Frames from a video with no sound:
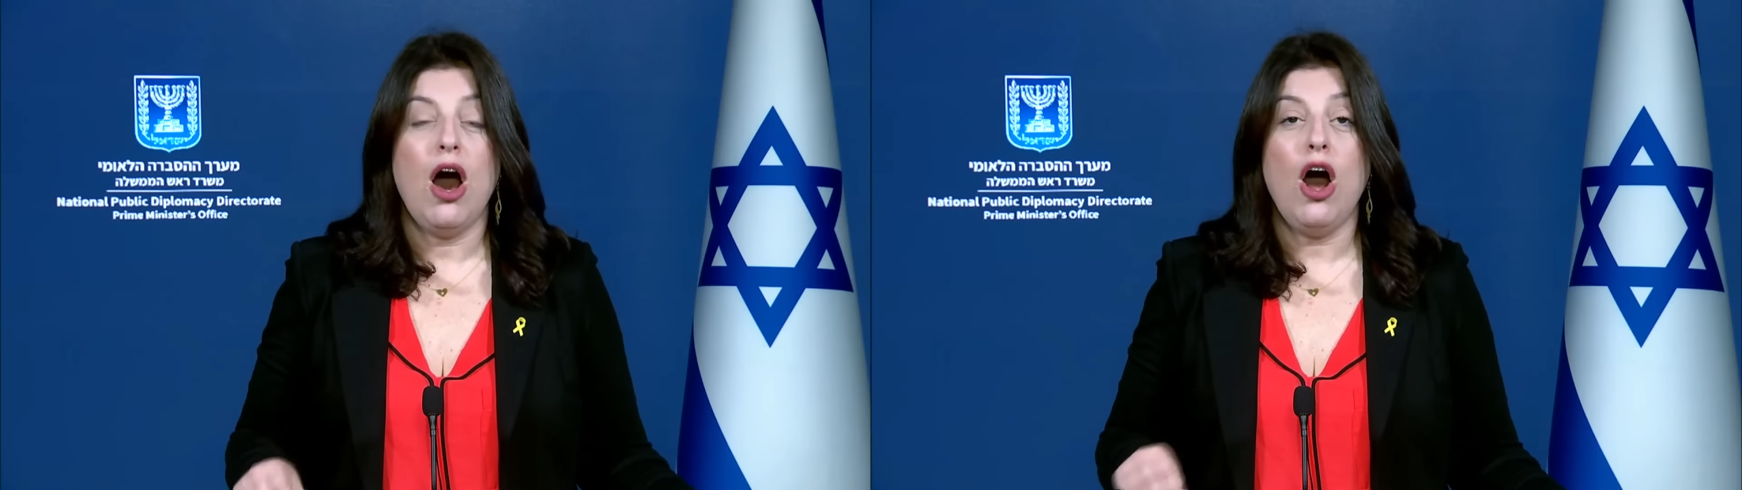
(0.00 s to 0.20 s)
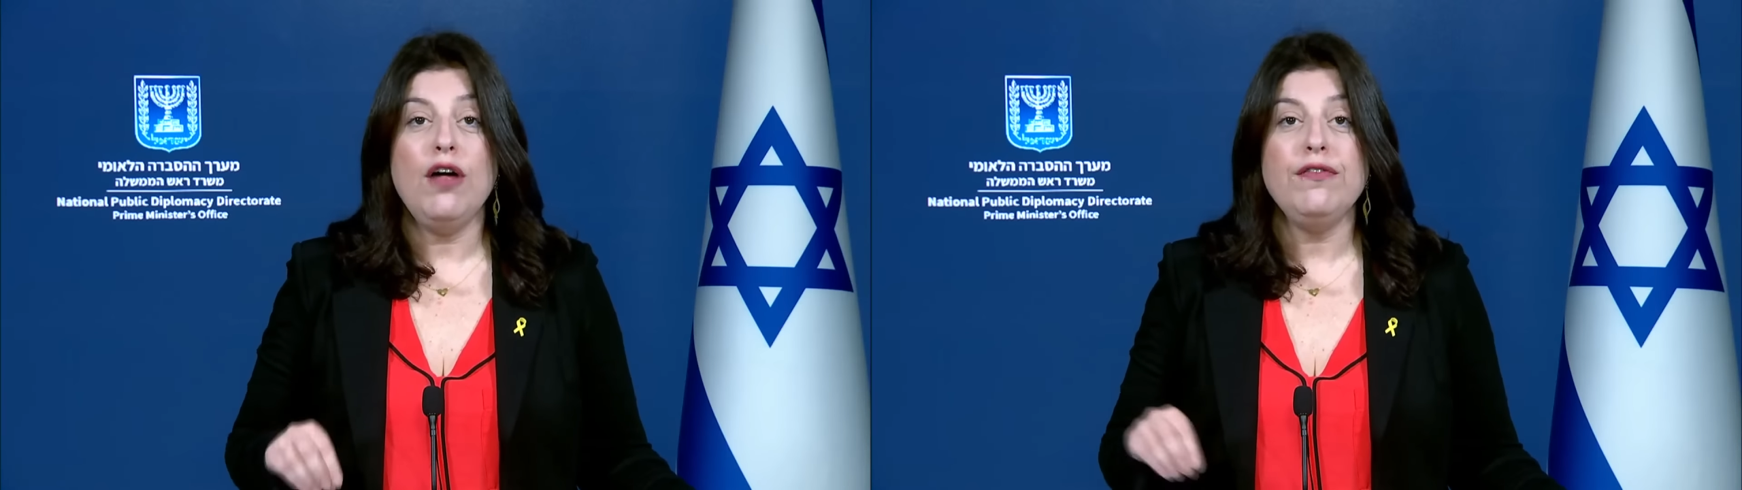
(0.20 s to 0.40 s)

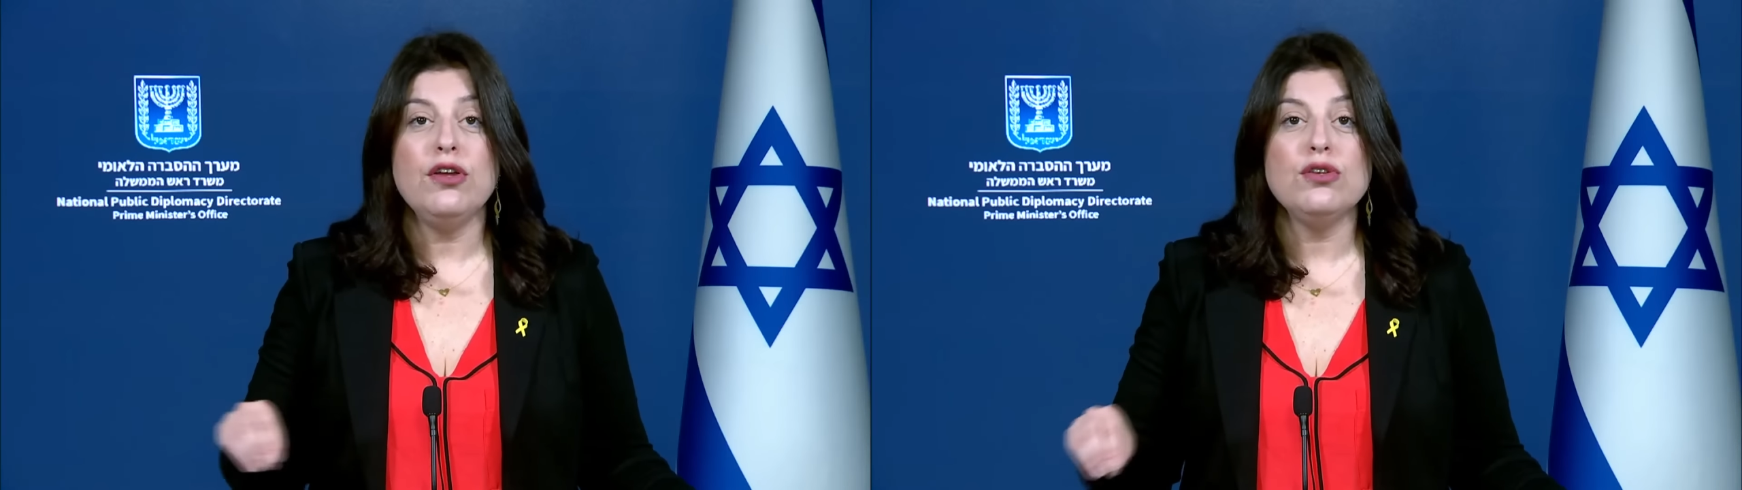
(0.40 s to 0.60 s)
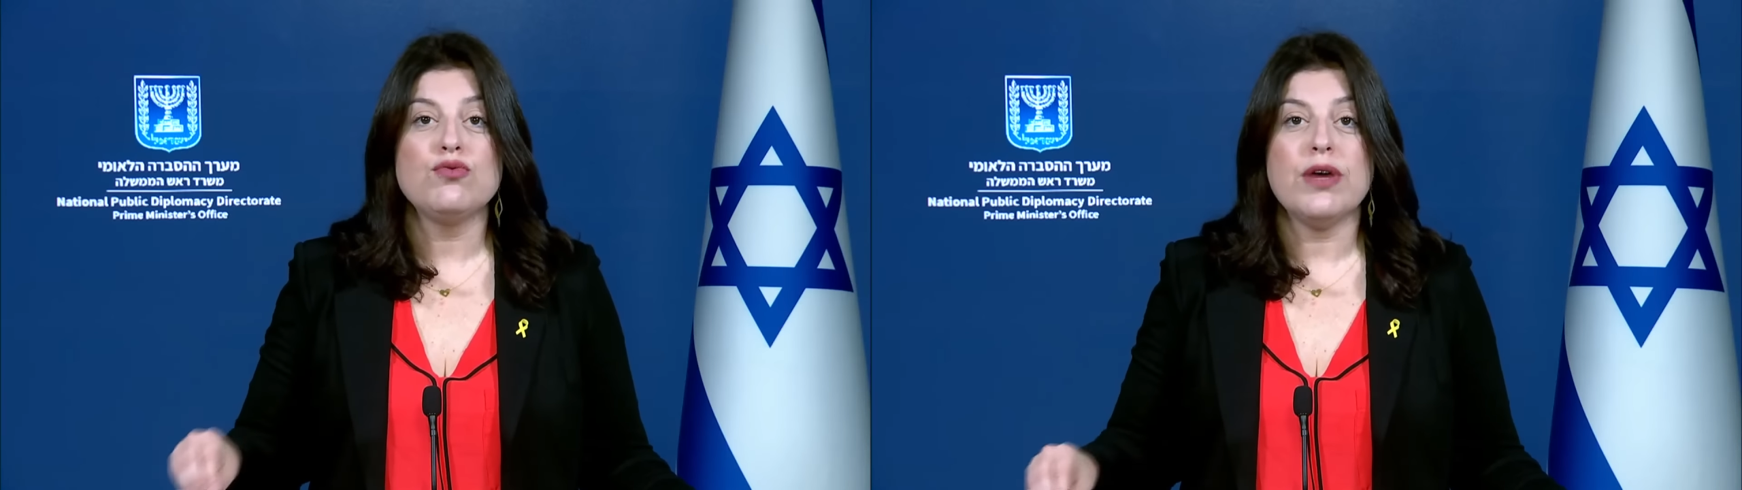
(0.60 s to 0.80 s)
All of
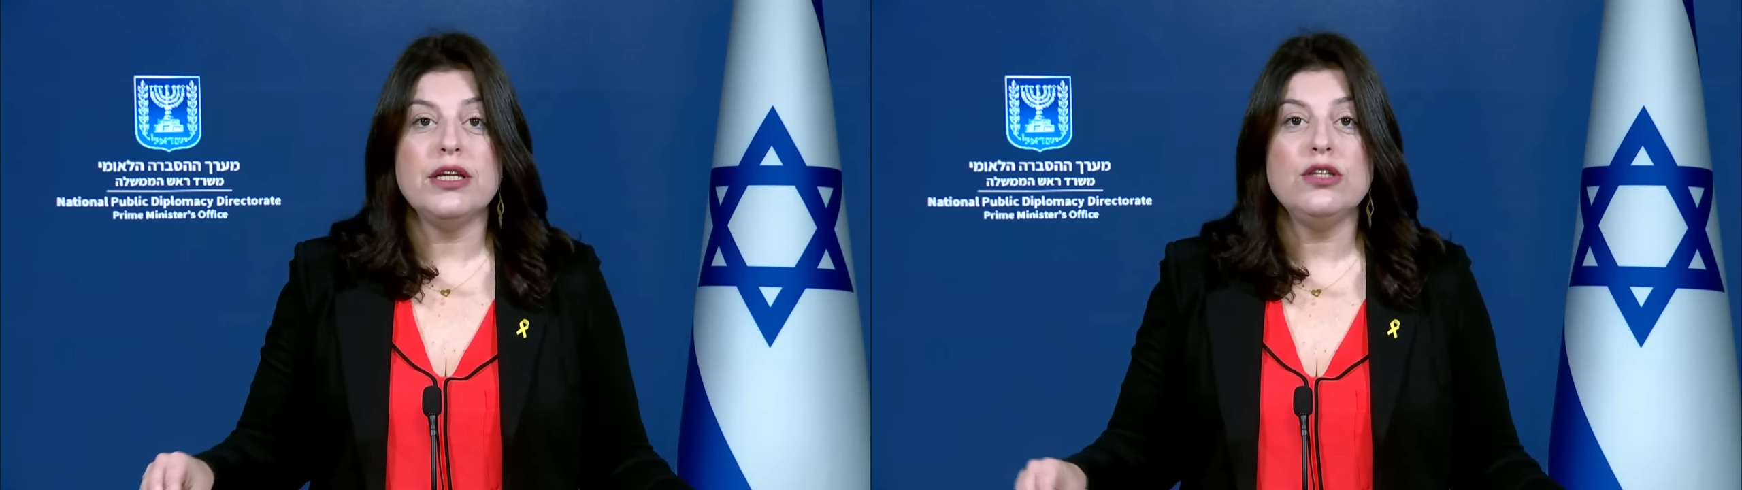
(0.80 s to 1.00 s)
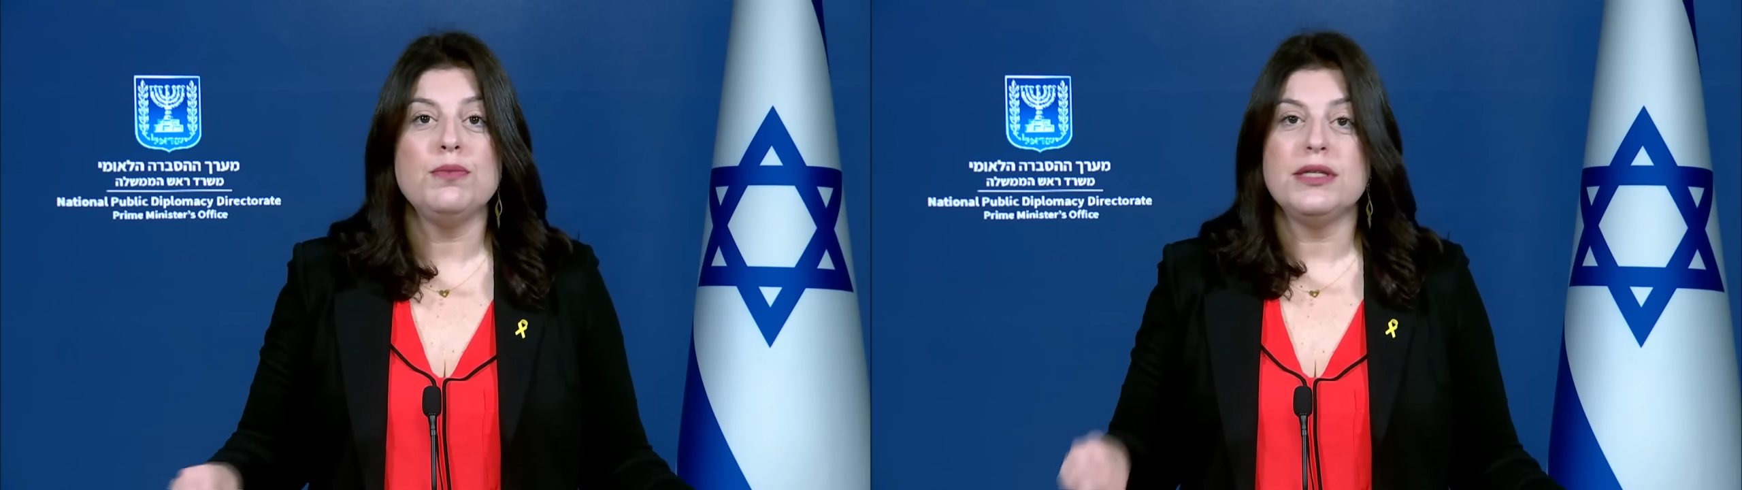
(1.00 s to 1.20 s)
those
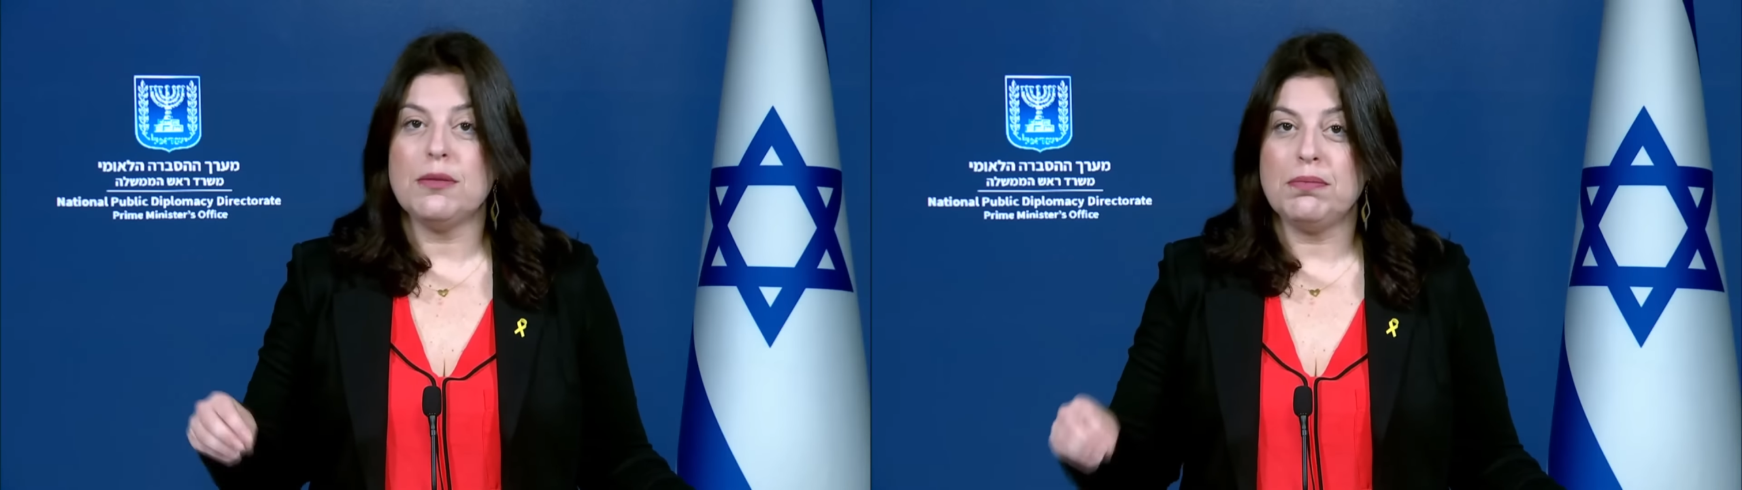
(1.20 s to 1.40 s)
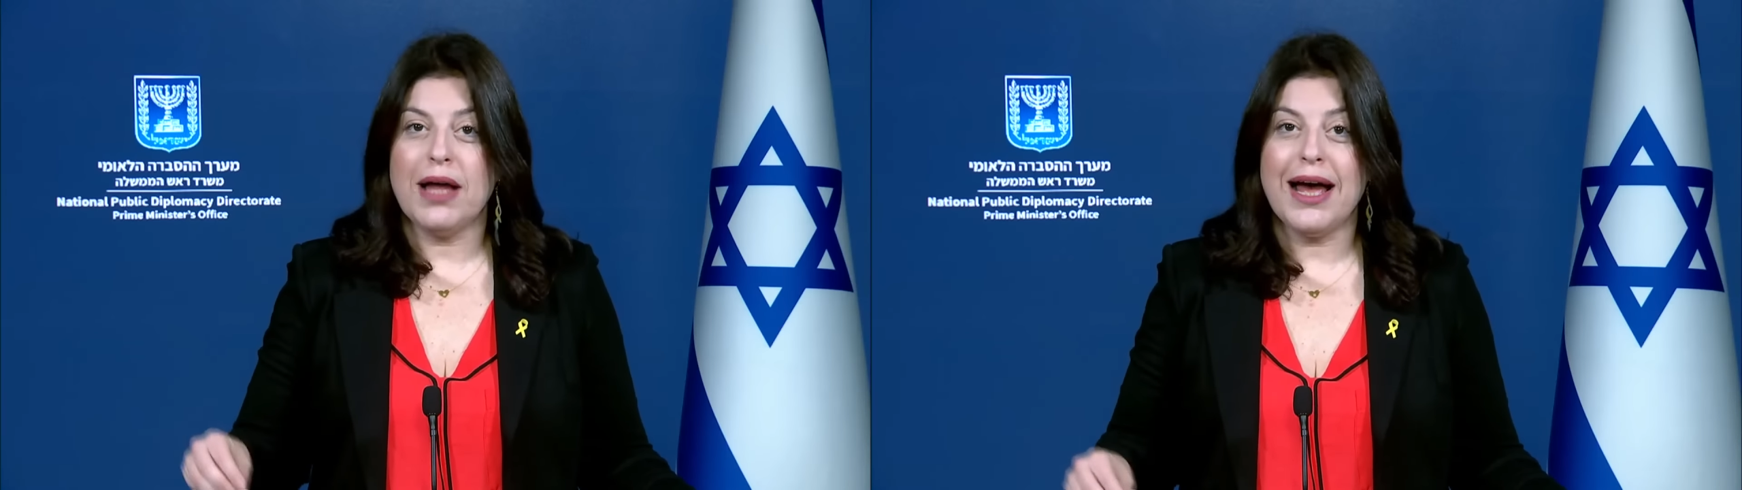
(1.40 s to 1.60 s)
ready to be
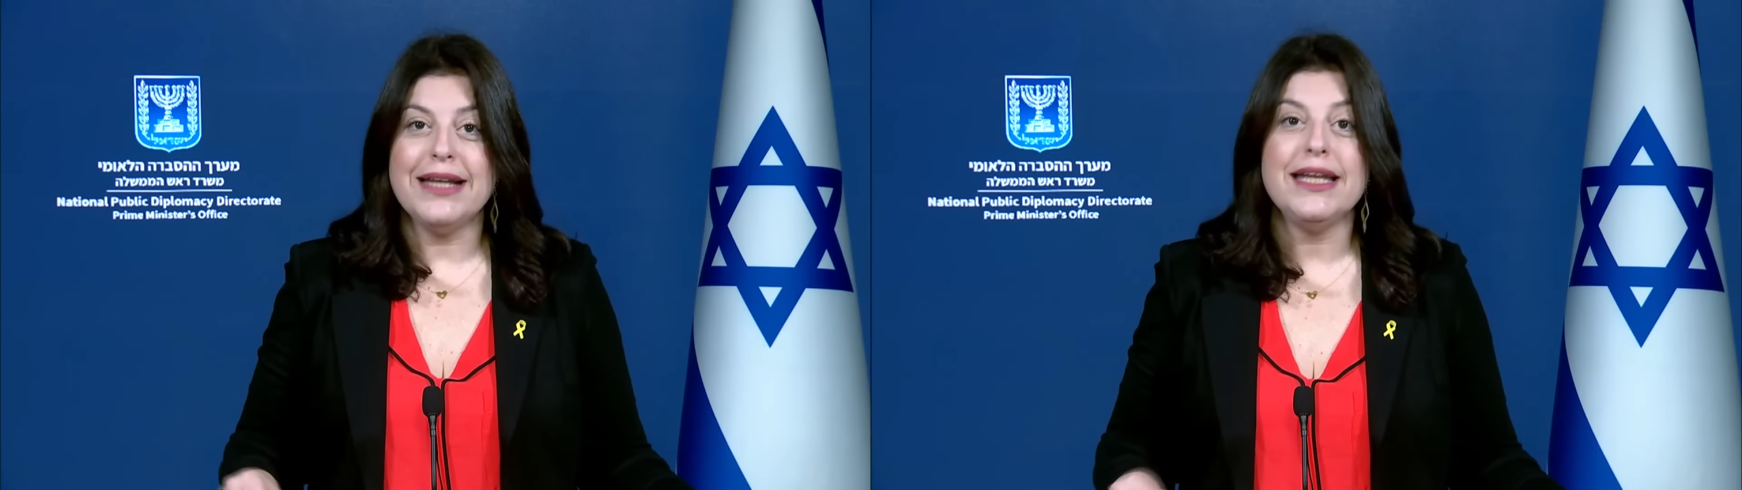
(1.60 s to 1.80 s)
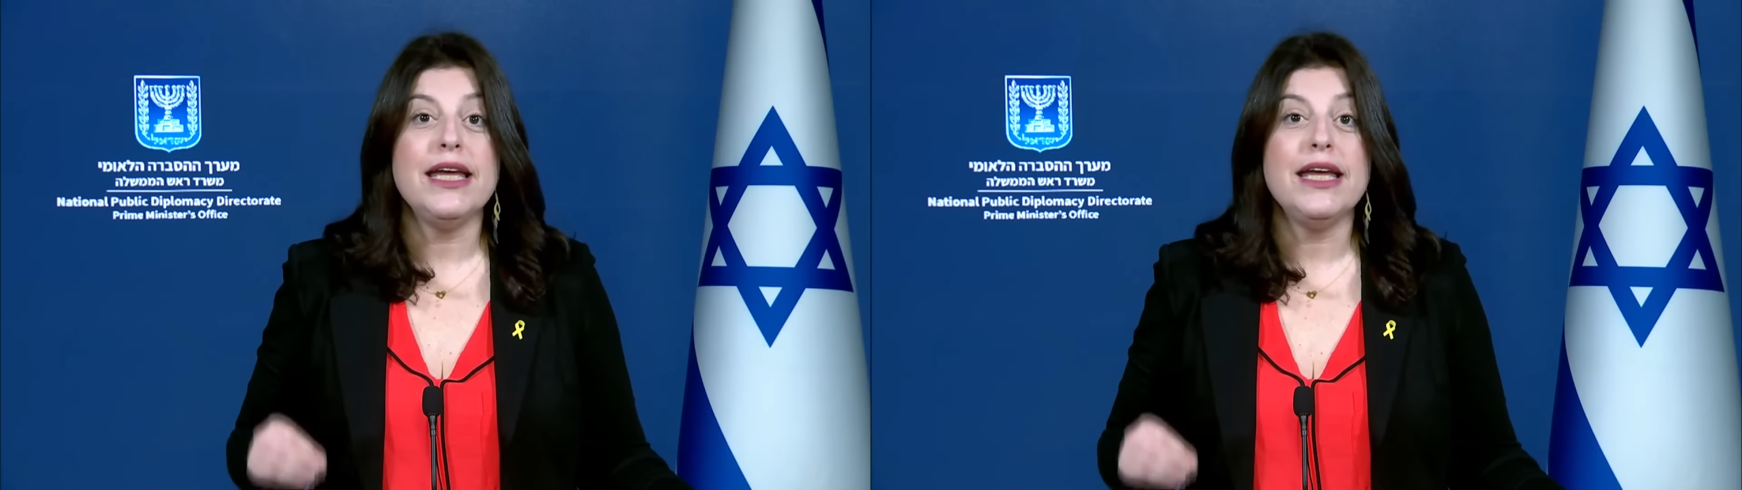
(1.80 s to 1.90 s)
supplied